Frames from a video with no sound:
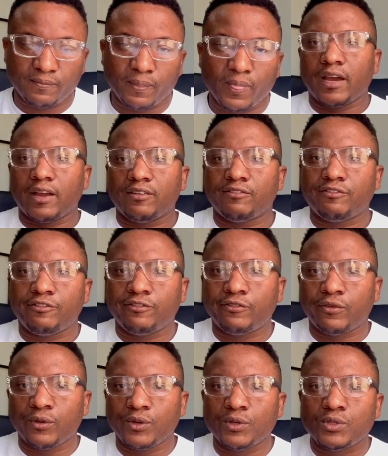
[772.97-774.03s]
And
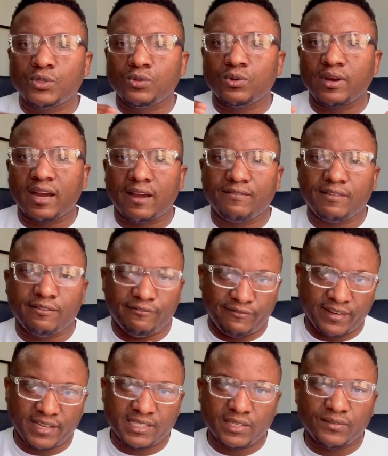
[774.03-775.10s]
for you to have
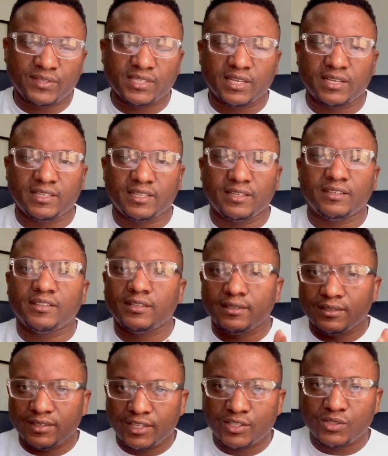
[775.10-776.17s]
effective studying, you
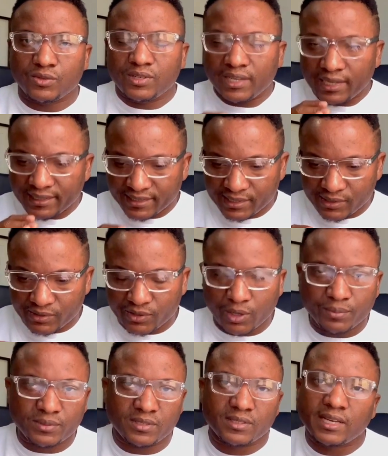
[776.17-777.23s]
need to
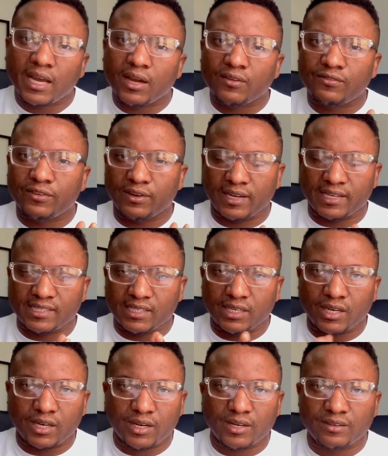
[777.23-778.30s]
interrupt that
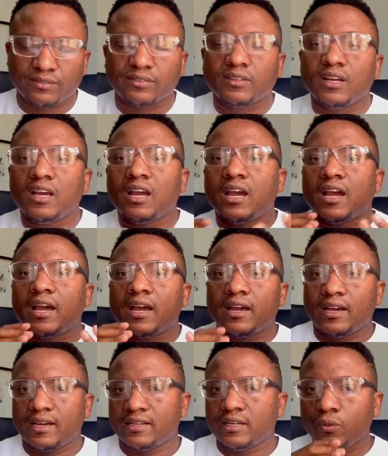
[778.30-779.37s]
forgetting curve.
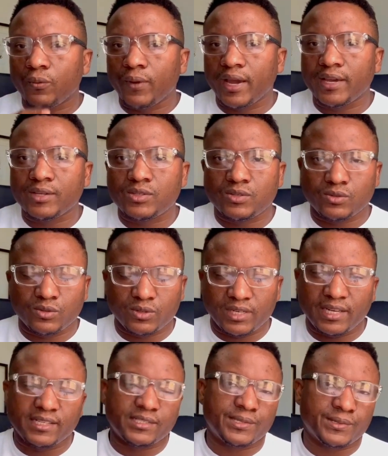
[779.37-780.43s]
And the way to
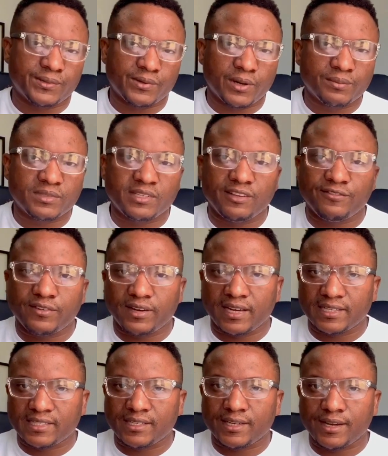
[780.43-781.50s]
interrupt the
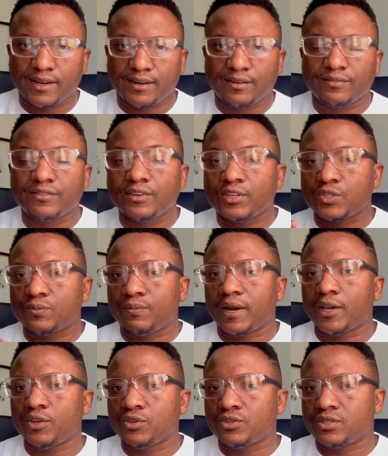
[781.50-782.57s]
forgetting curve is by
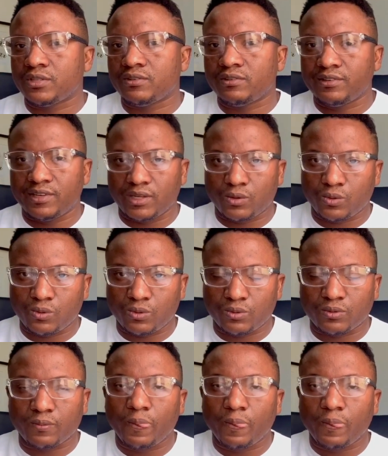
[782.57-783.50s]
using recall.